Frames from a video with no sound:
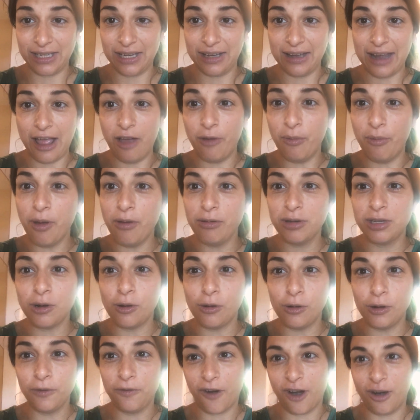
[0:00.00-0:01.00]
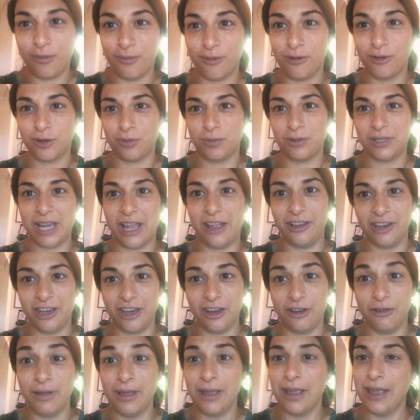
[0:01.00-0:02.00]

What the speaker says: Now, most old farmers will tell you